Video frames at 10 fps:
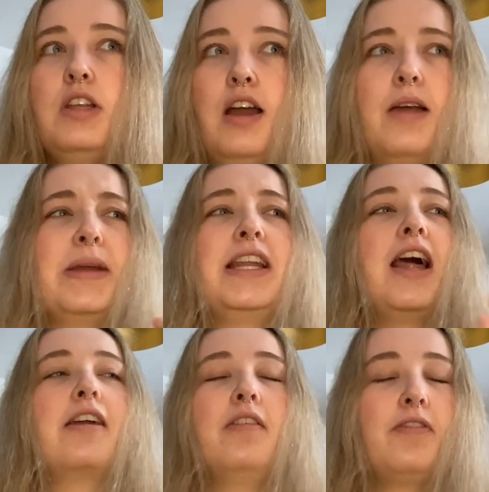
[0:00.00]
I mean,
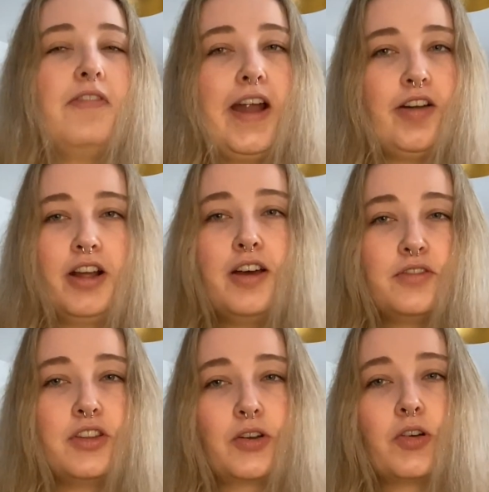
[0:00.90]
like, fair enough
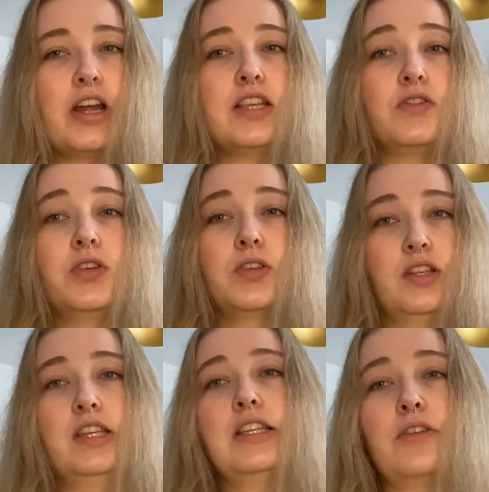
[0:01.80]
to the creators for doing
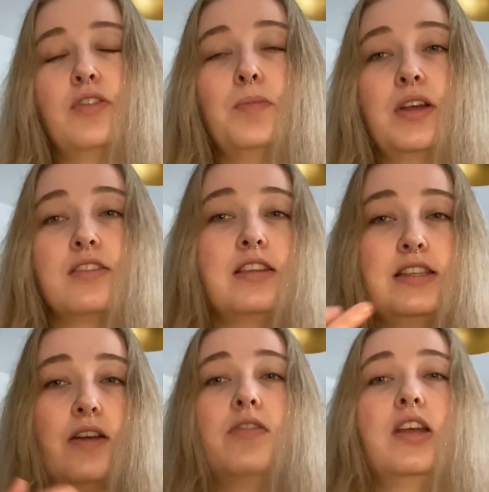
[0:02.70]
something different, because there's
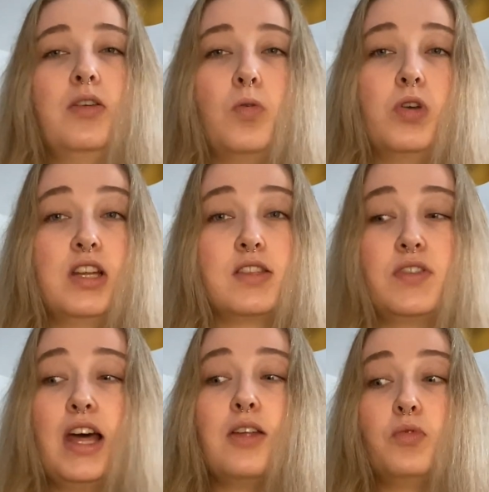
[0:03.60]
definitely an audience for
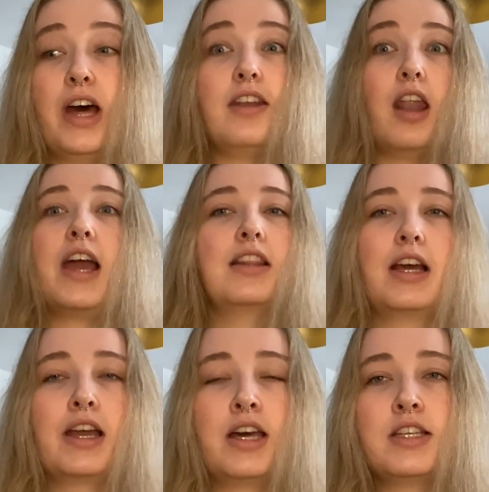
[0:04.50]
that like
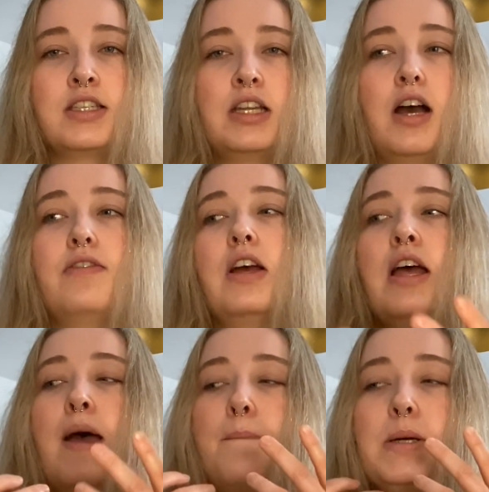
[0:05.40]
that kind of stuff,
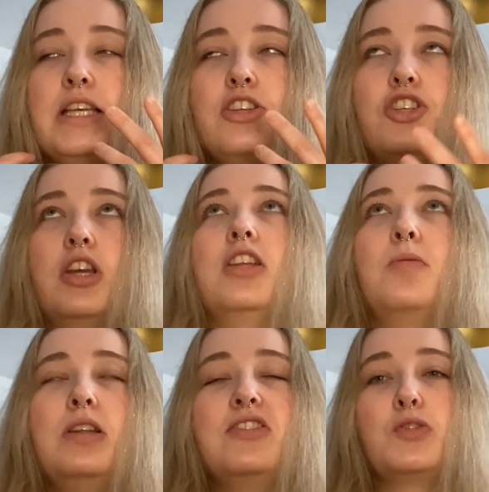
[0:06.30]
but it
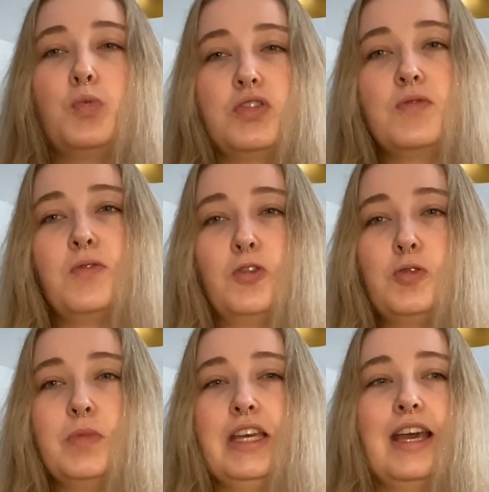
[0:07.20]
genuinely just wasn't for
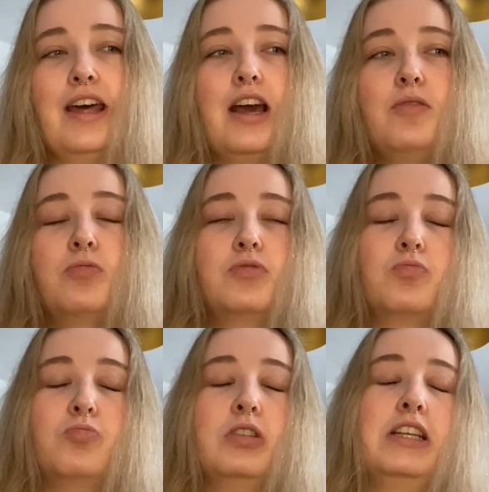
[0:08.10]
me, and I was
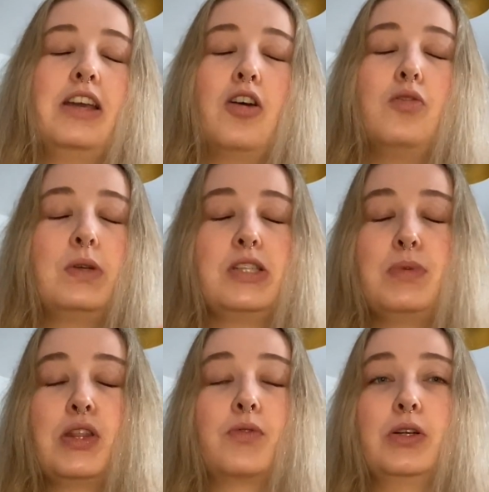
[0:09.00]
really hoping to be
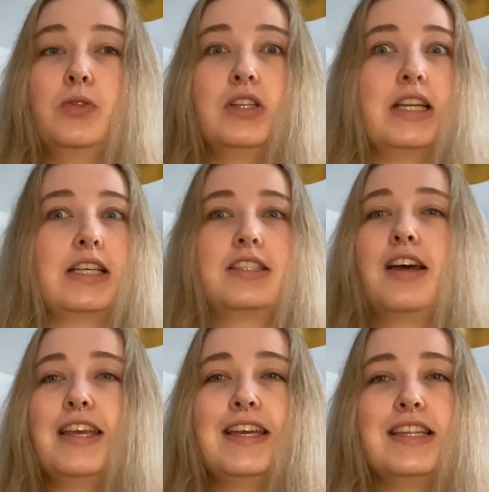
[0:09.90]
thrilled and
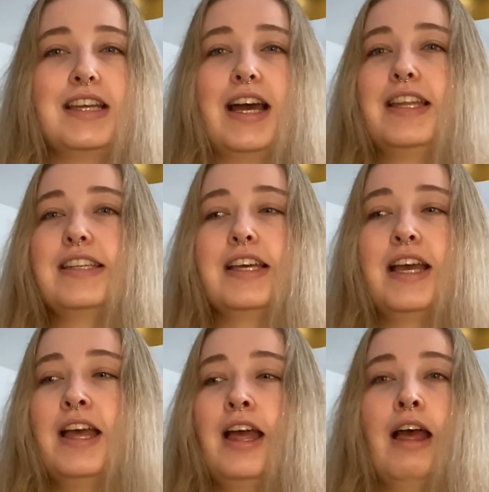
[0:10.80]
excited and,
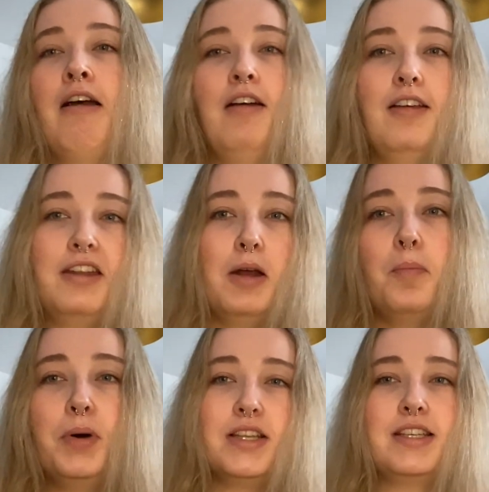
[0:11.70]
you know,
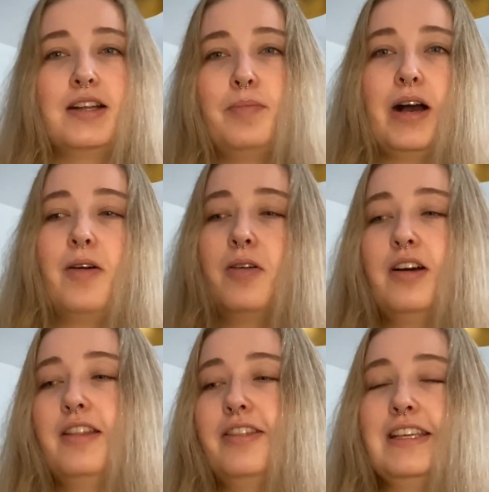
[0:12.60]
buzzing about
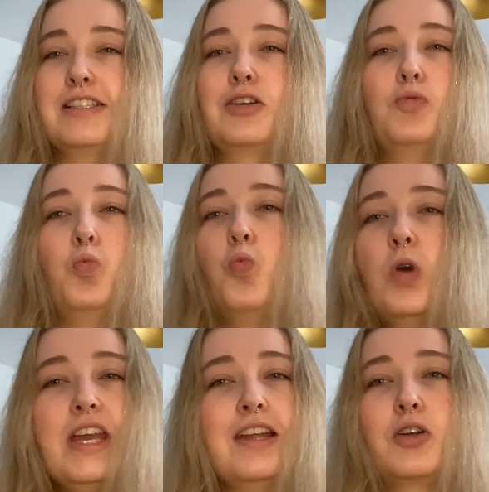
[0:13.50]
these
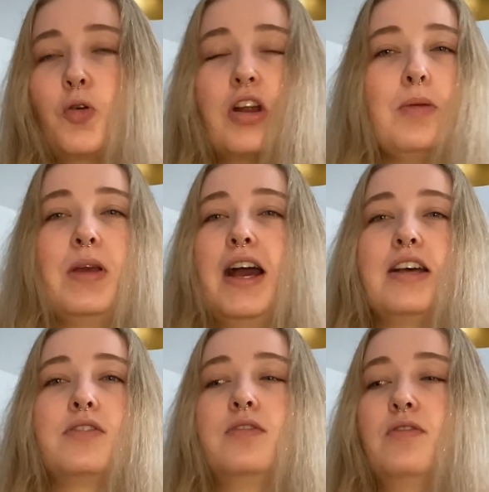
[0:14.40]
weird,
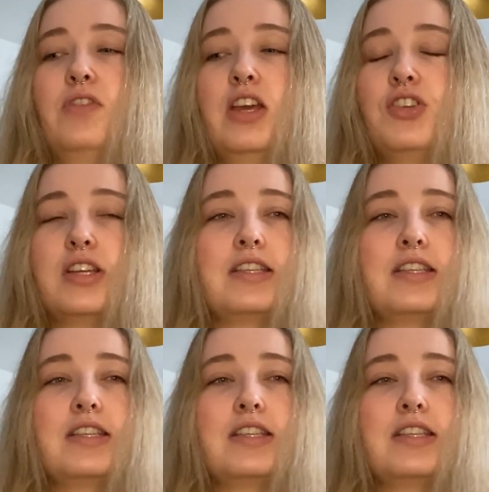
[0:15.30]
creepy-ass VHS